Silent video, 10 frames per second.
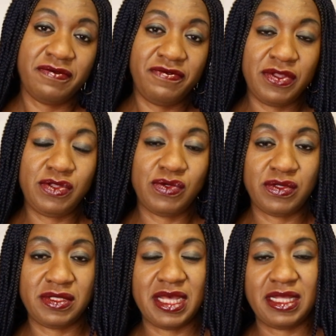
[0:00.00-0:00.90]

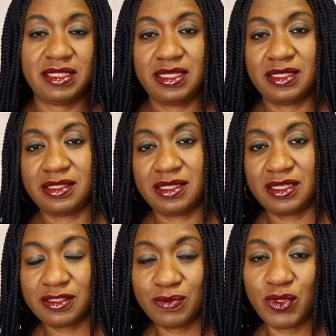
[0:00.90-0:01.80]
videos that is
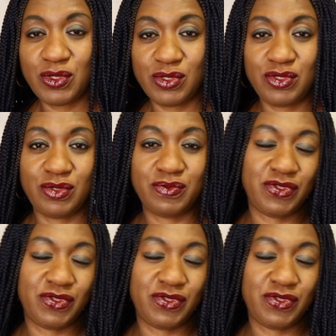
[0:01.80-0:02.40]
a small YouTube